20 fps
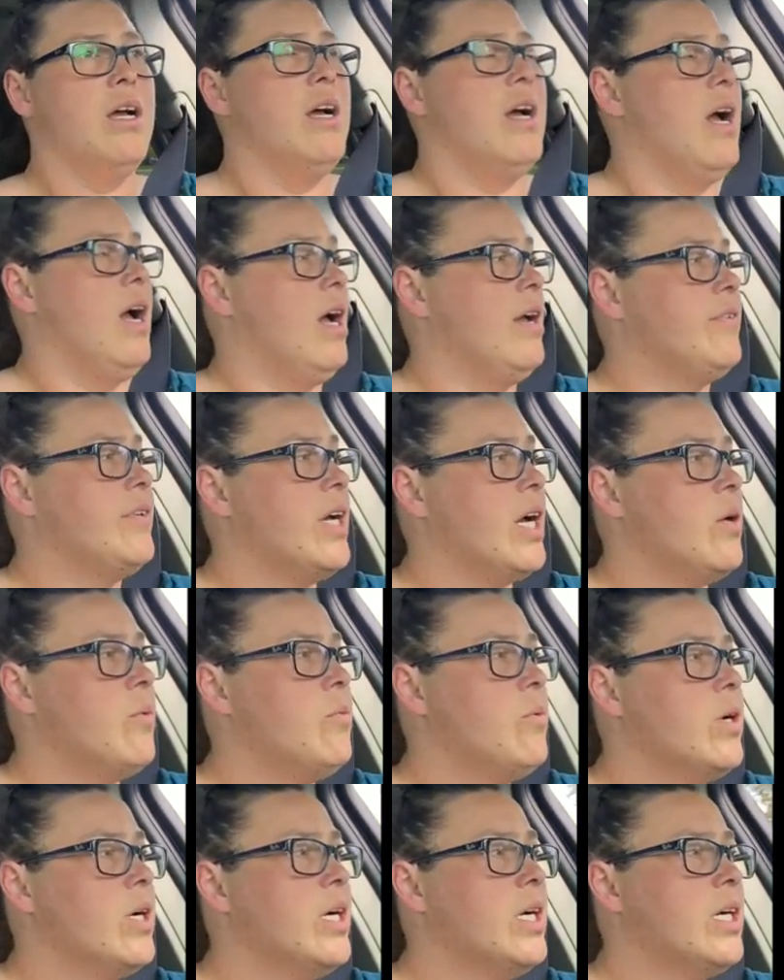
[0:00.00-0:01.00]
I've got
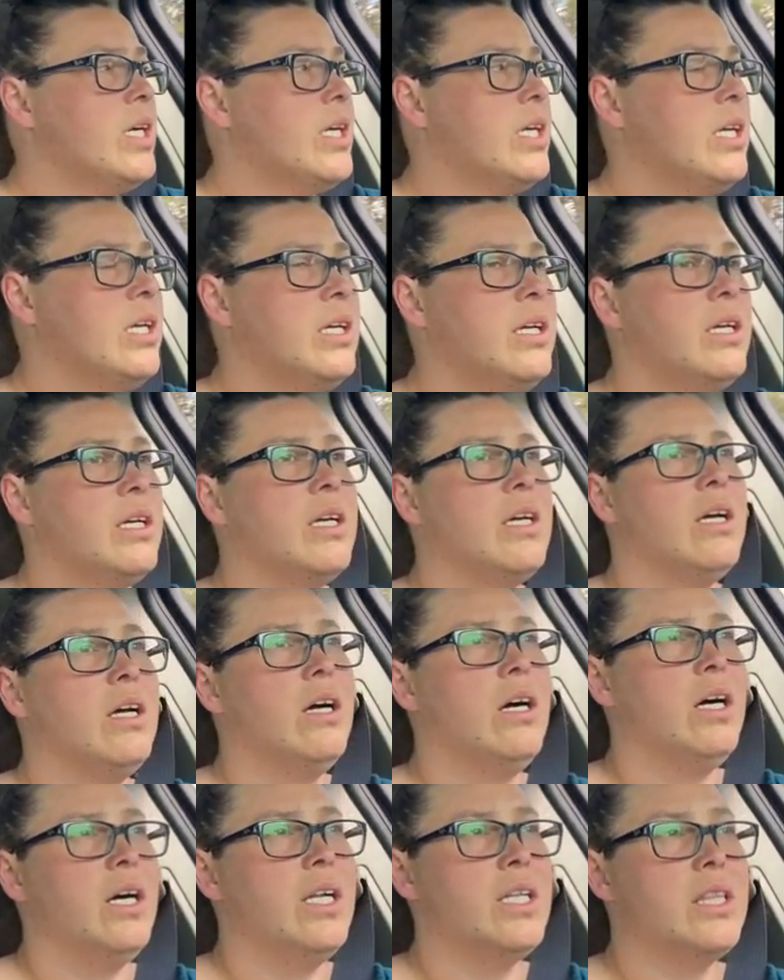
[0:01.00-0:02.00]
work
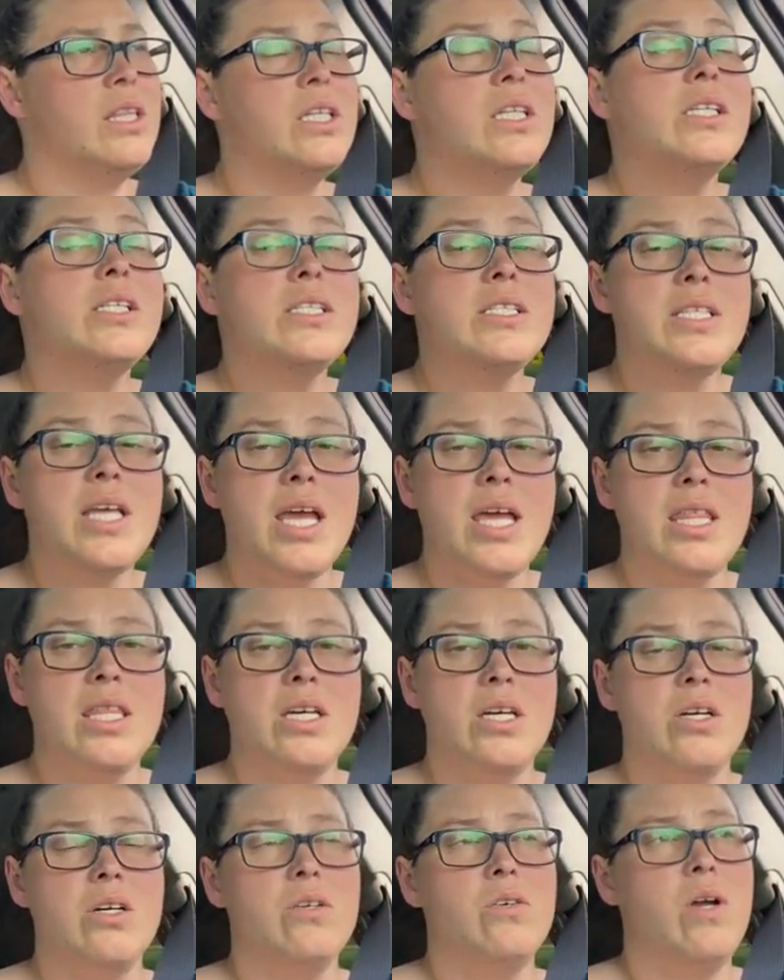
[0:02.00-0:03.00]
on Thursday
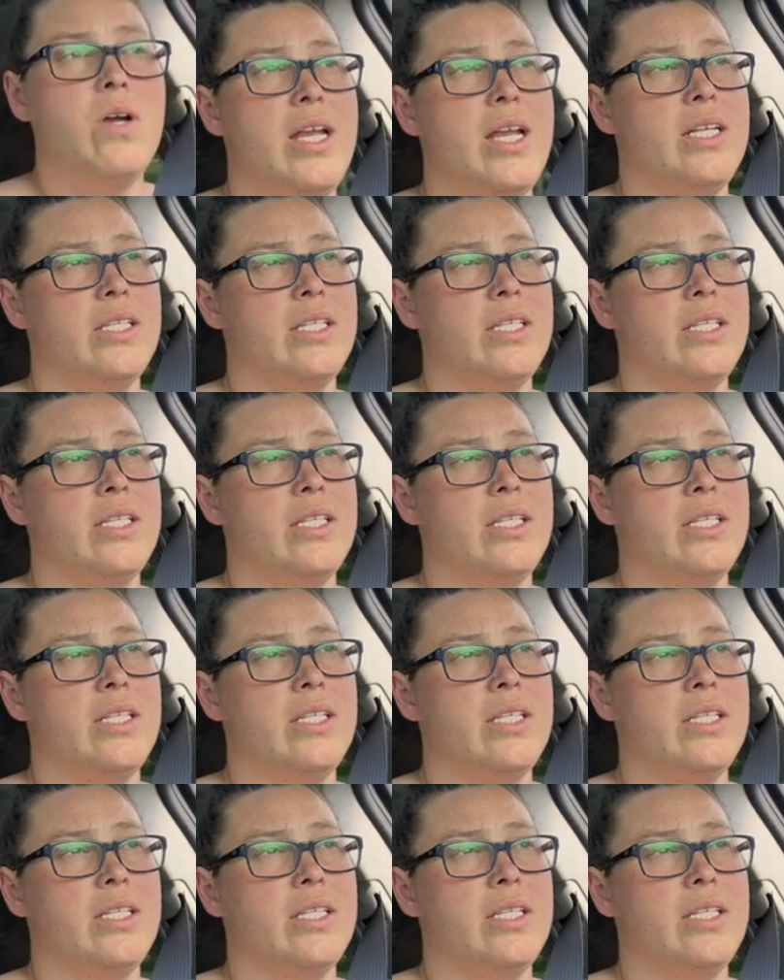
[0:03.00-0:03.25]
though,